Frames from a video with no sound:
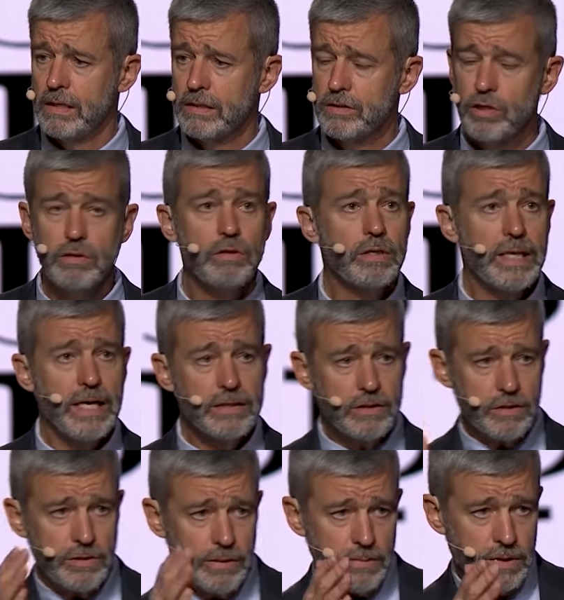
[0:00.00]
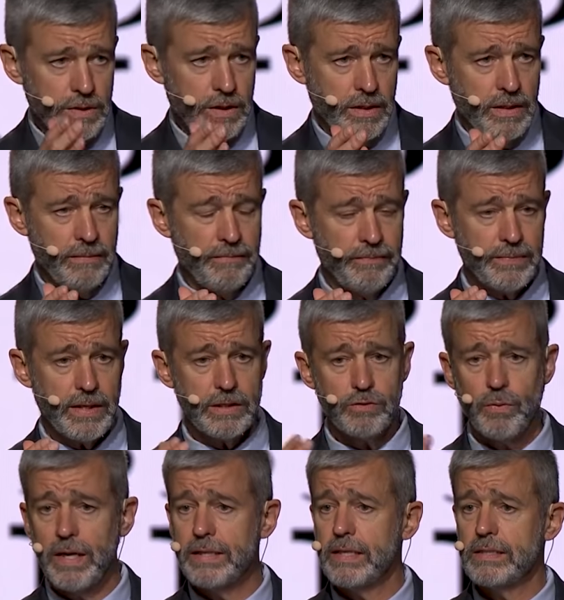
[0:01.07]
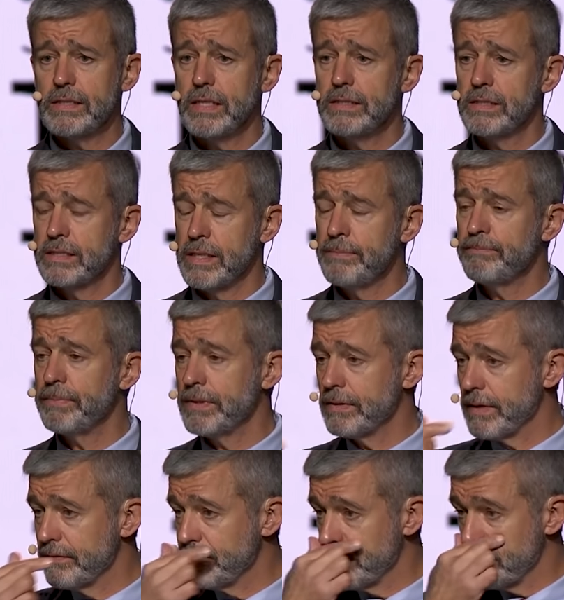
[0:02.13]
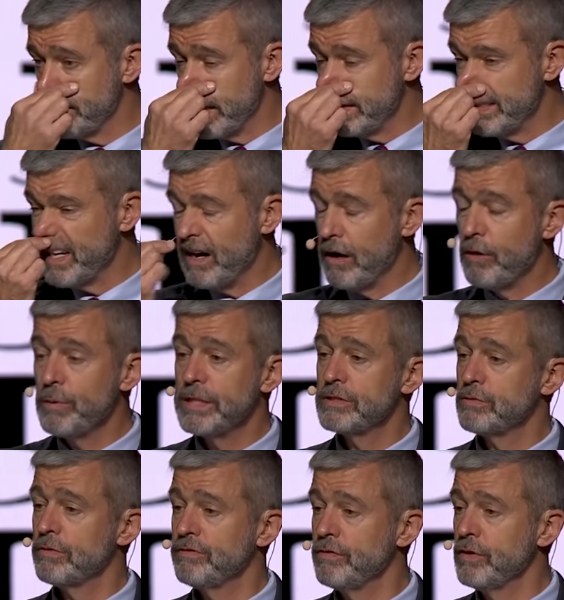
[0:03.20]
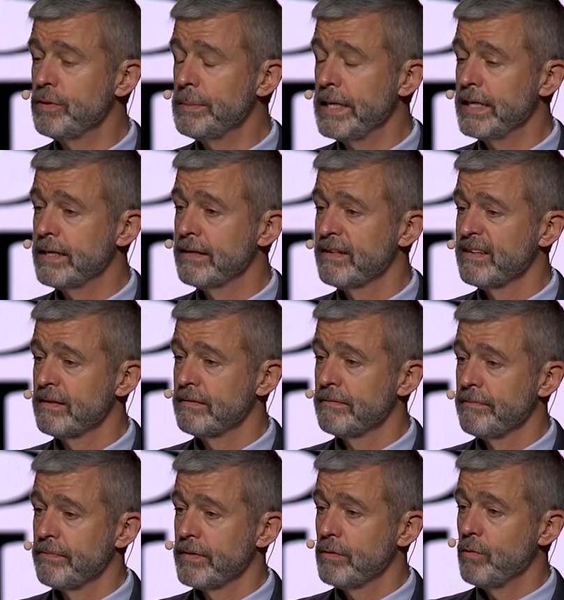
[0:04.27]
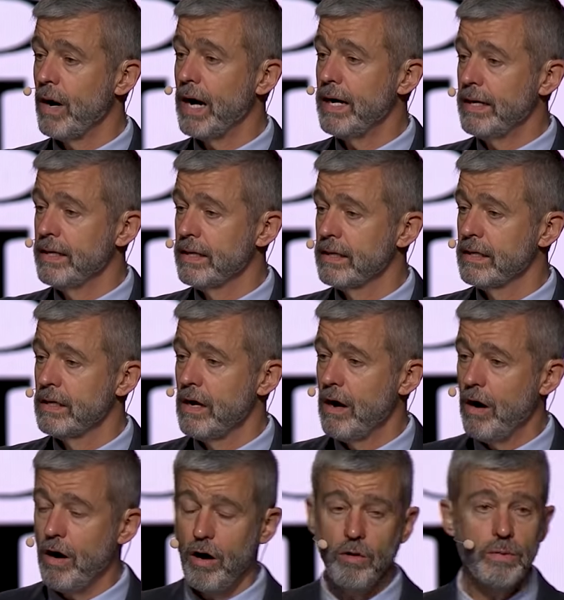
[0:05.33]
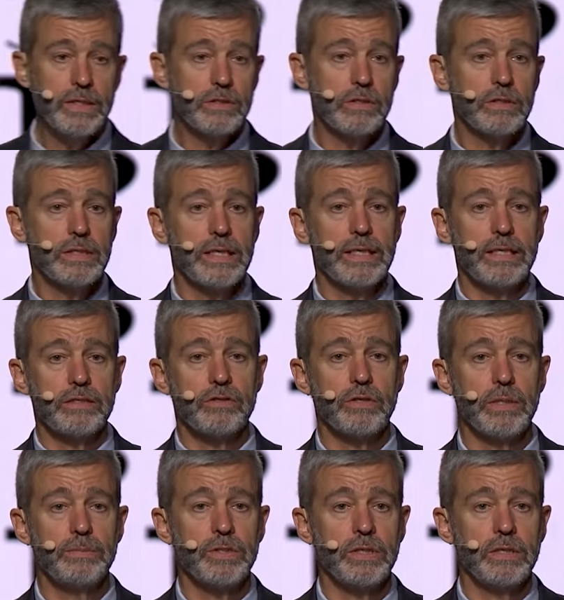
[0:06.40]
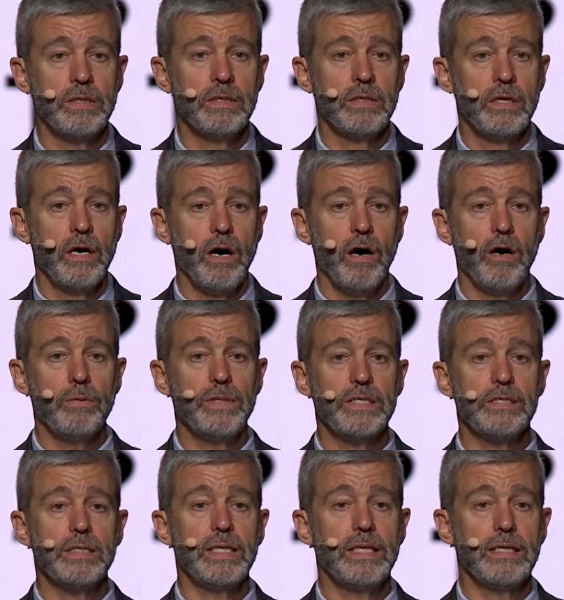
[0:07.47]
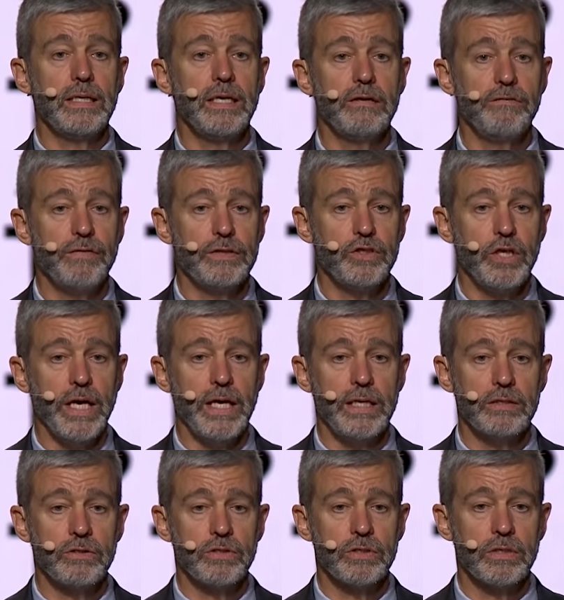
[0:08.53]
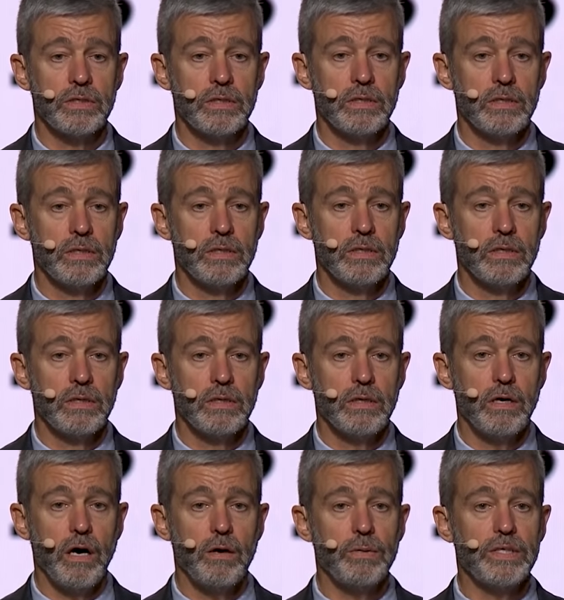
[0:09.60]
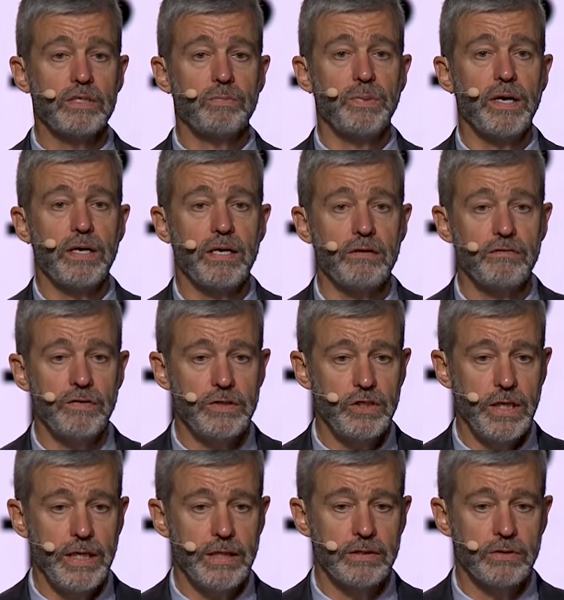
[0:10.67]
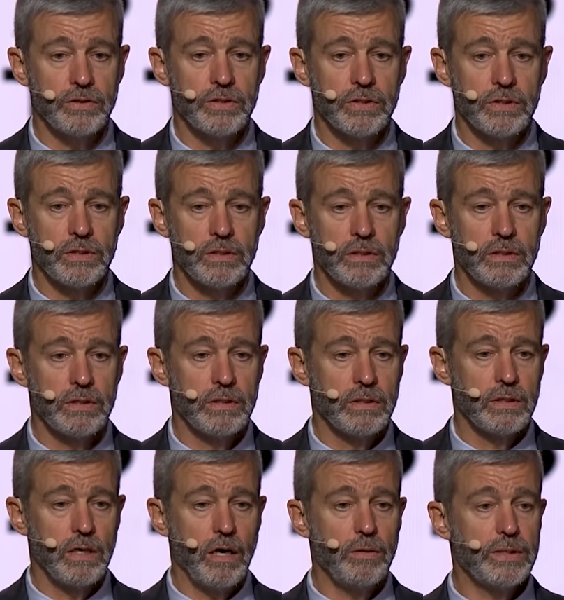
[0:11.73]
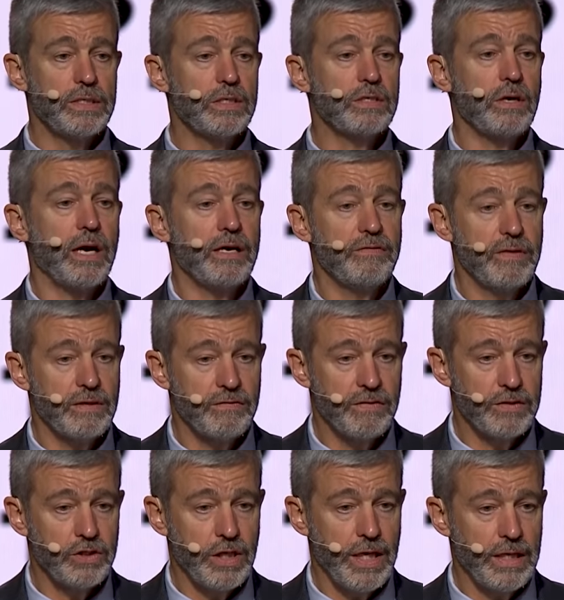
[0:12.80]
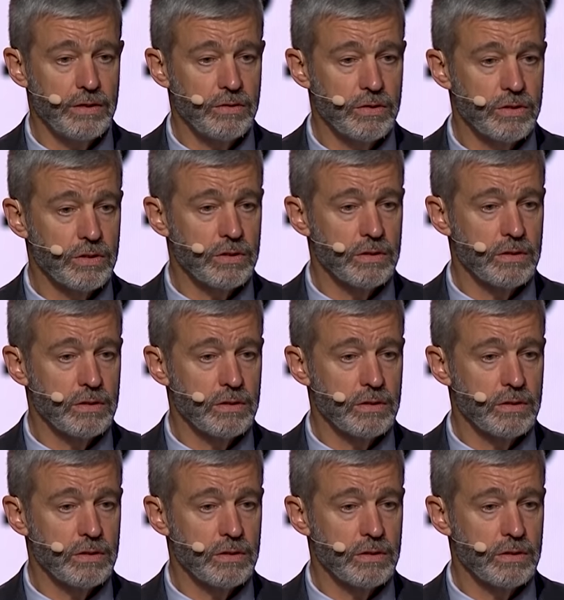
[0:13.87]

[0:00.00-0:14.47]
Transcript: To look at scripture. That's why they said semper reformanda, always reforming. Why? Always looking at scripture, always seeing need for change, always praying for change, always striving for change